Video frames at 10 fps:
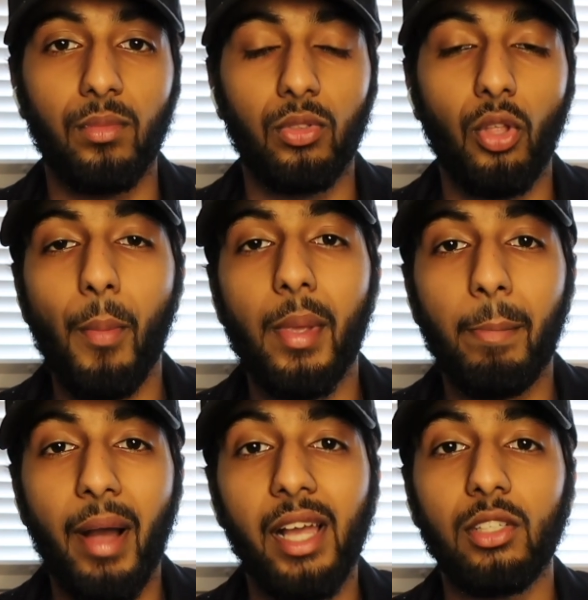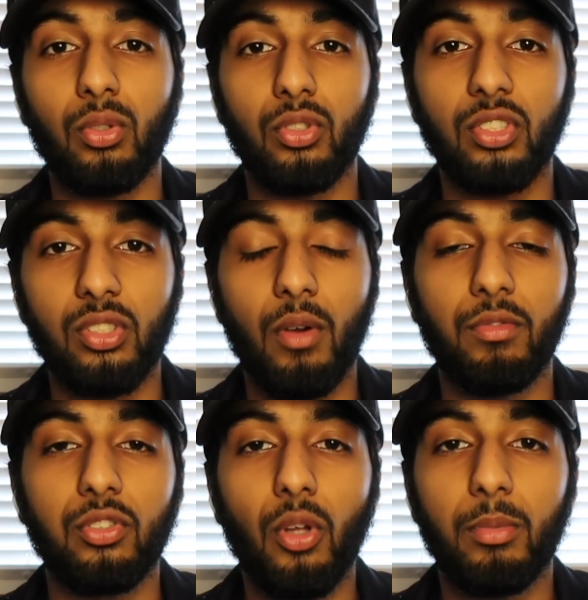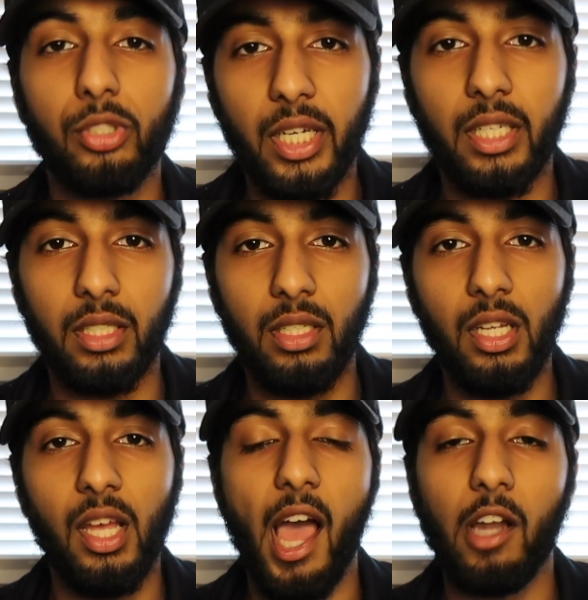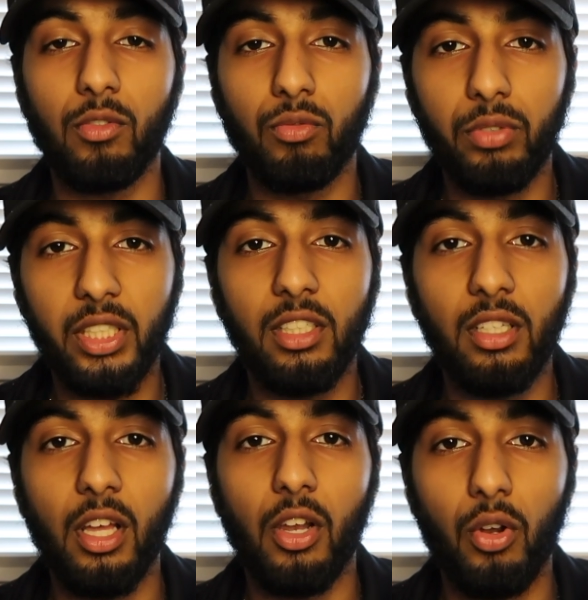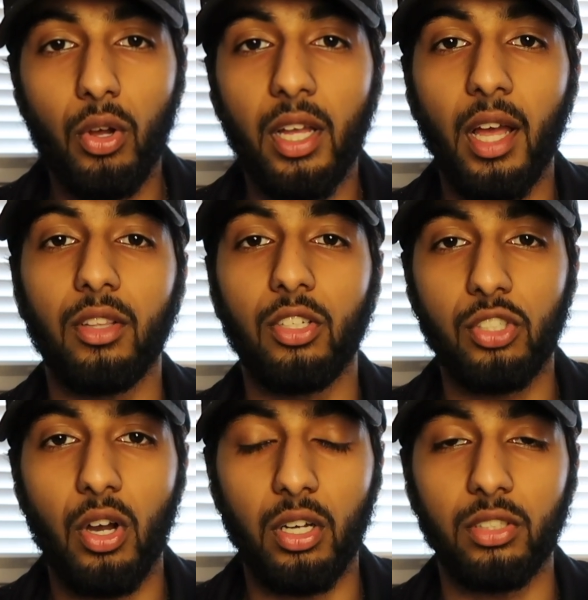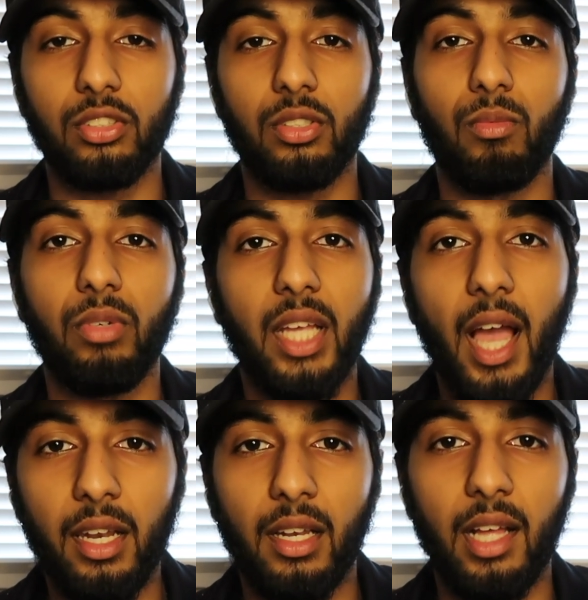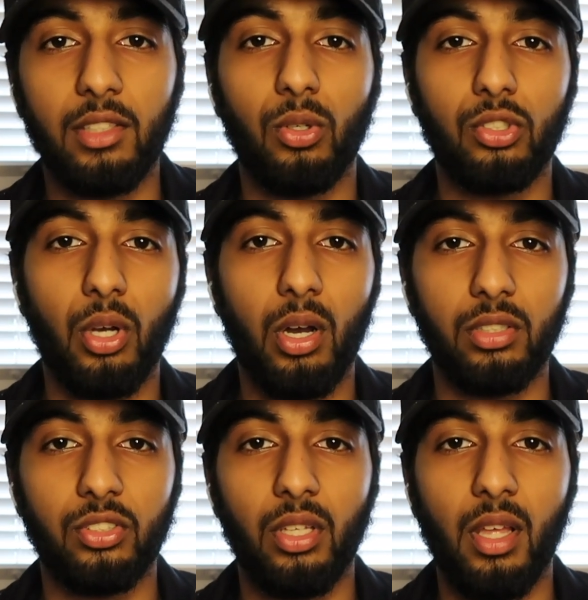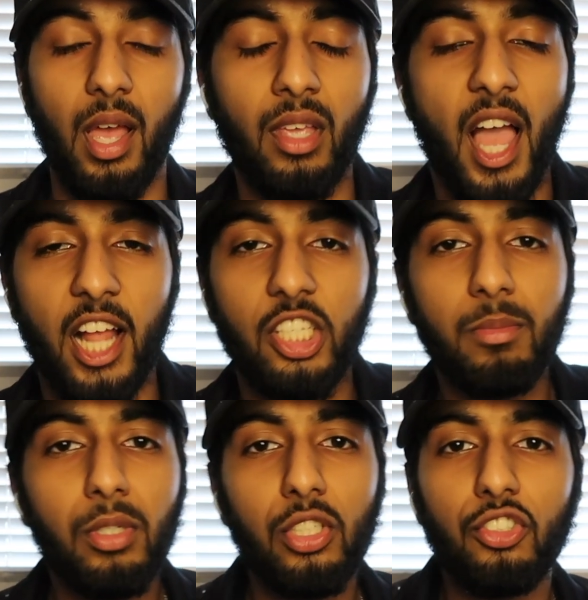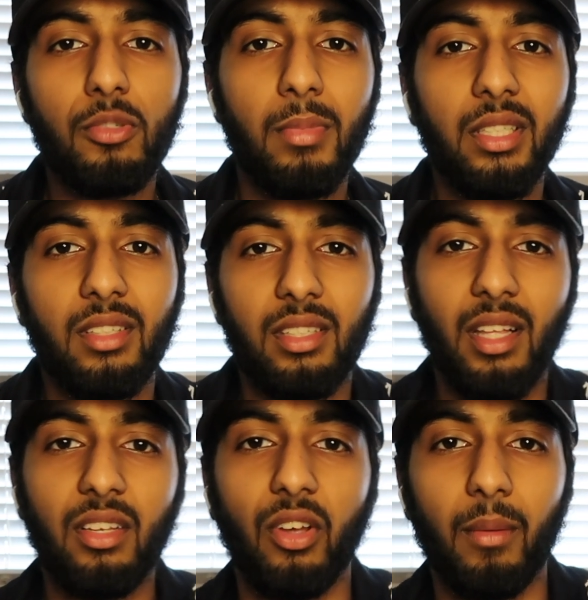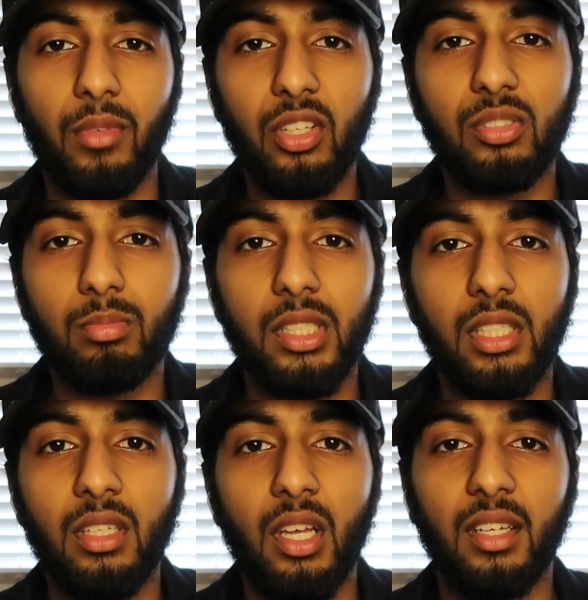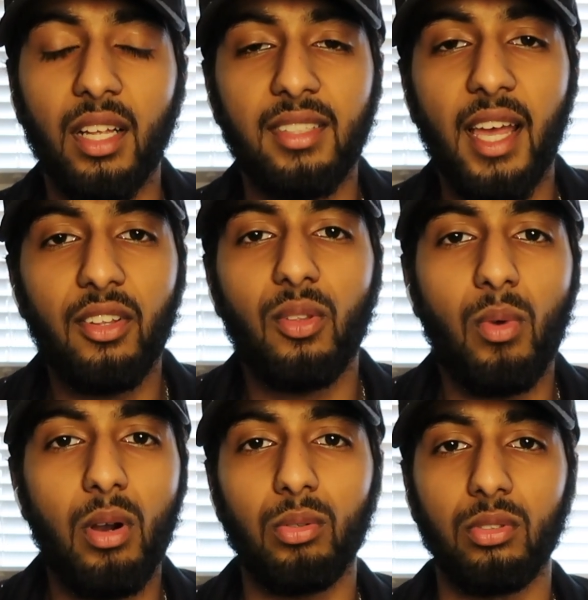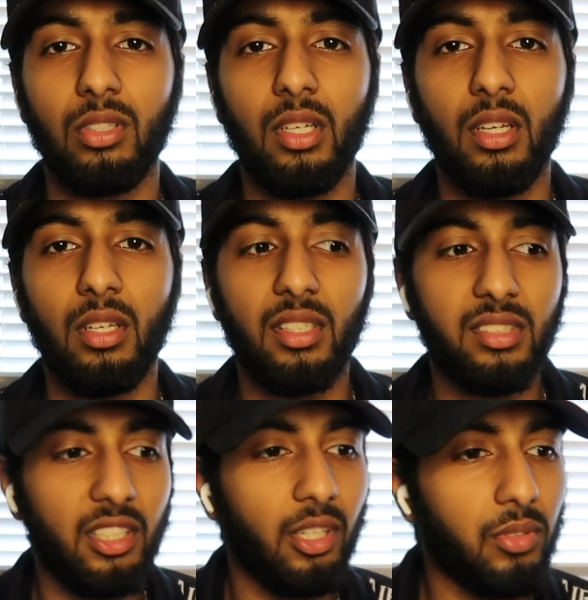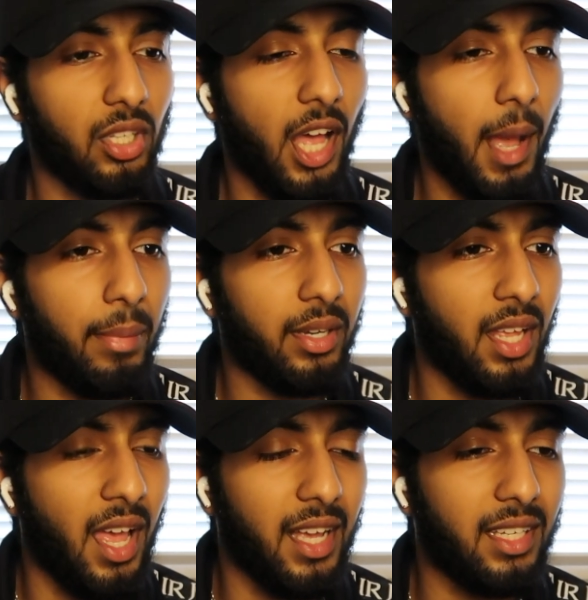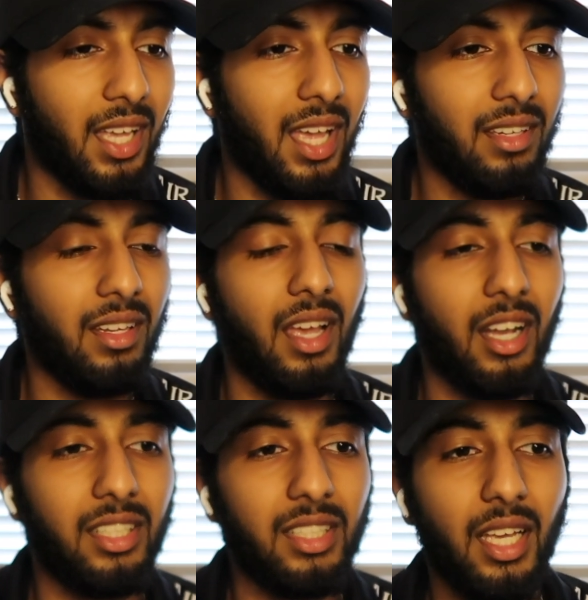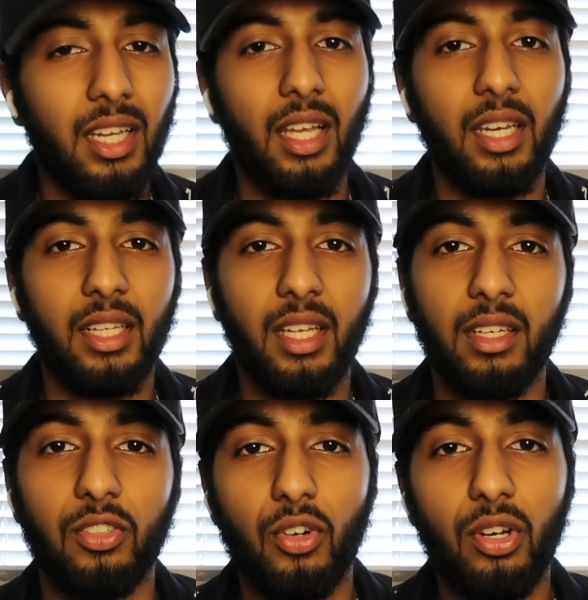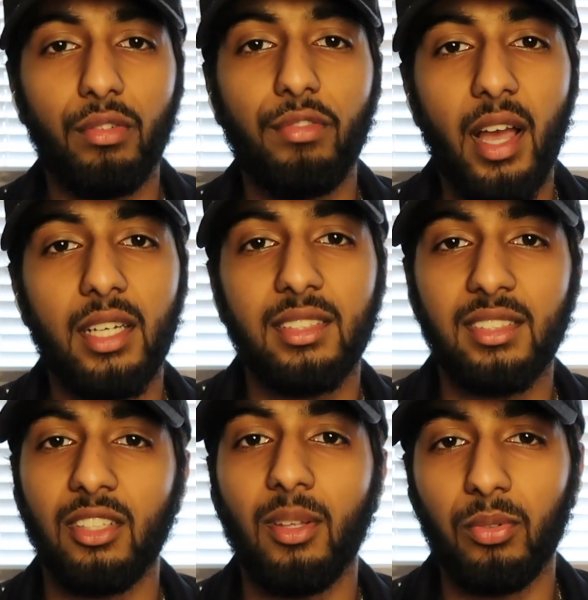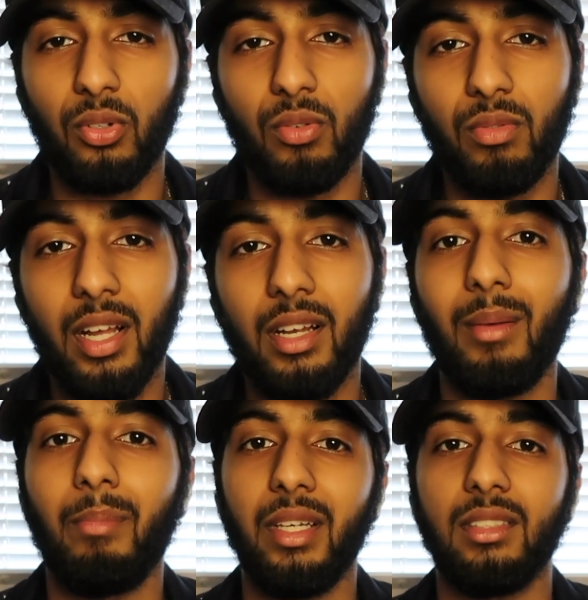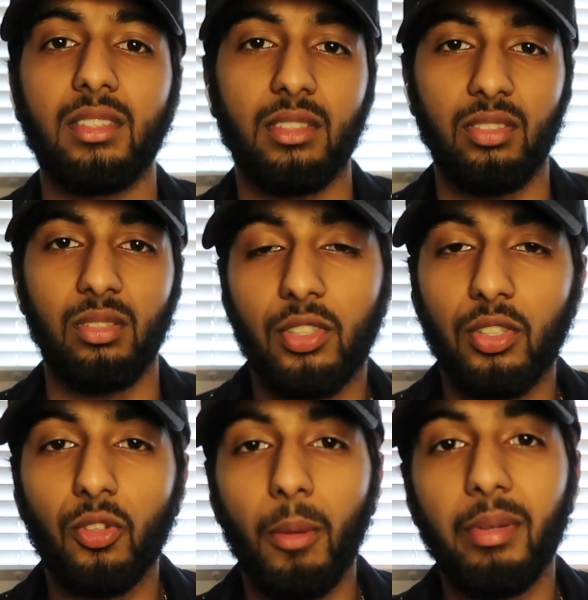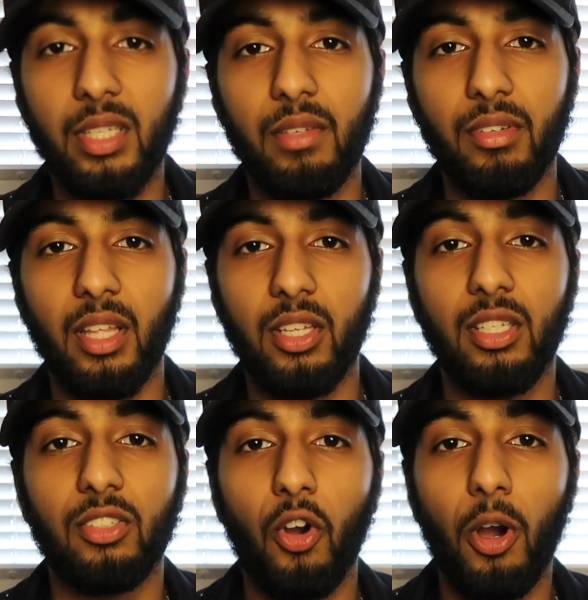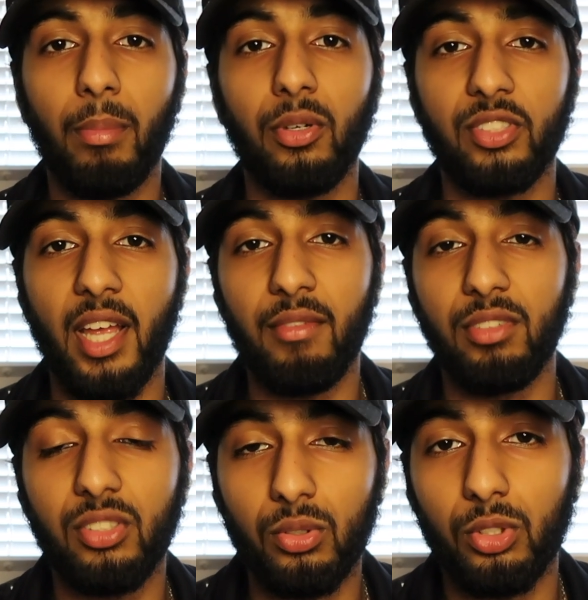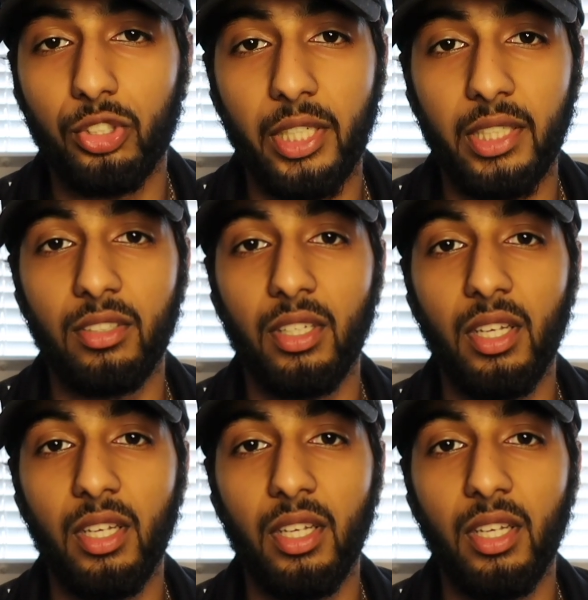Don't be biased on yourself. Stop trading and re-look at the charts. Re-analyze your charts. And just because you missed a setup doesn't mean that it's the end of the world. The setup's going to happen again and again and again. You're going to find these setups on a regular basis. So stop believing that you need to hop onto every single trade.